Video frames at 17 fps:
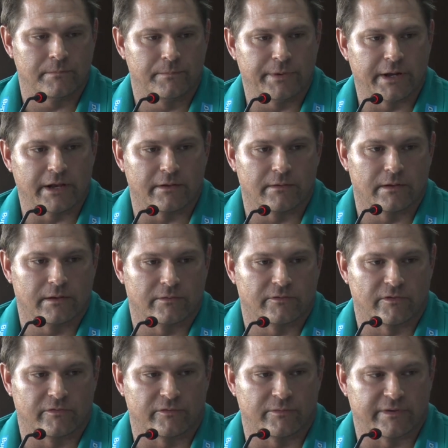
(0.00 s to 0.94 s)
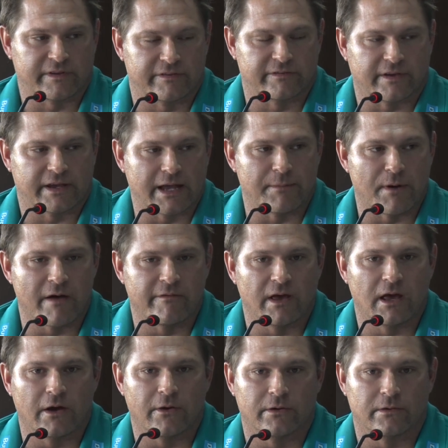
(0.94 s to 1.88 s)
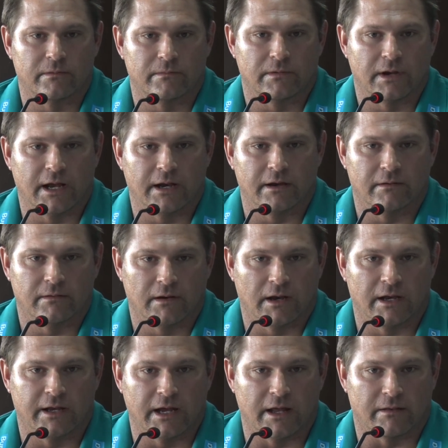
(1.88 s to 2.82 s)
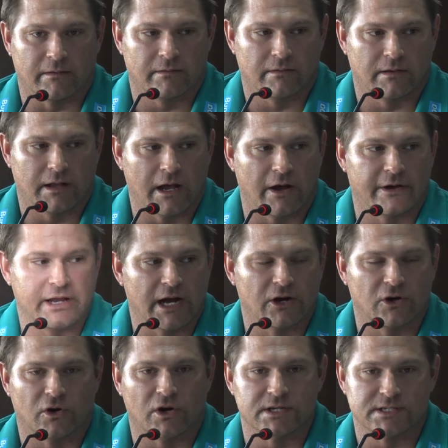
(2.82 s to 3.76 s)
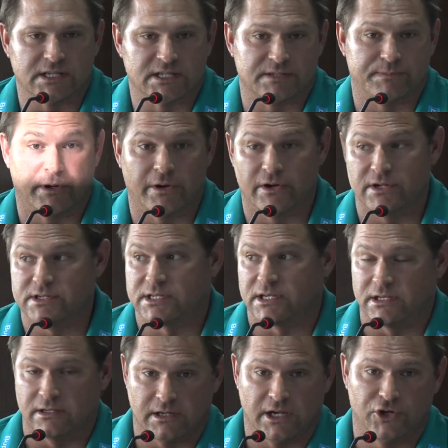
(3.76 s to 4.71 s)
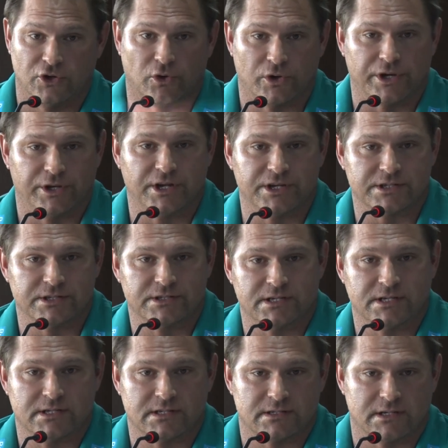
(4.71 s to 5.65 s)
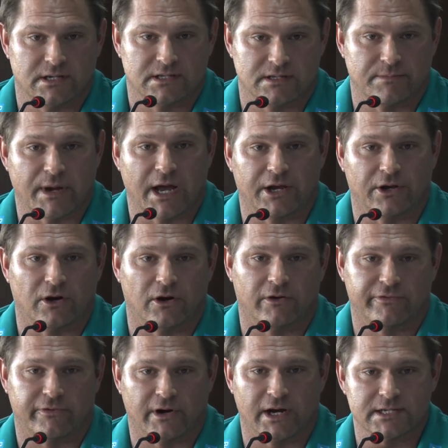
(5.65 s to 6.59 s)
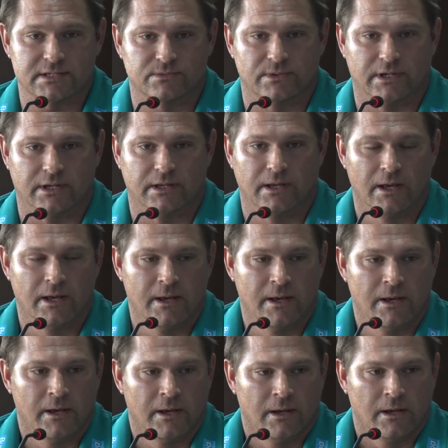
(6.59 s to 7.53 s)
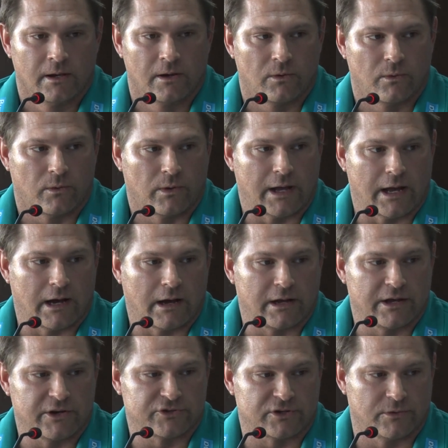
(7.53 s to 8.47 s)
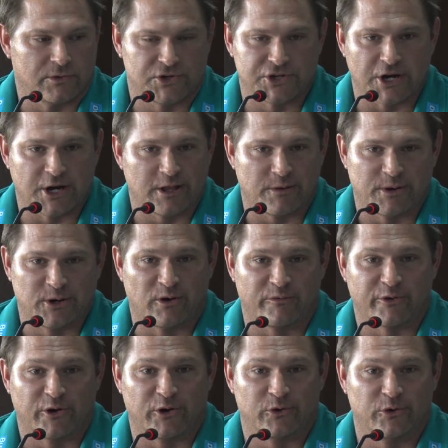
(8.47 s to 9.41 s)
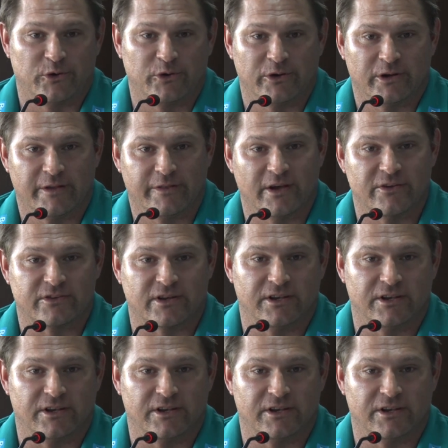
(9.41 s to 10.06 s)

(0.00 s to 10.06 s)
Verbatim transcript: but to come over here and, and, and get our young guys' experience in, in your conditions is, is the main goal for us. We, our history would show that we're not very good in these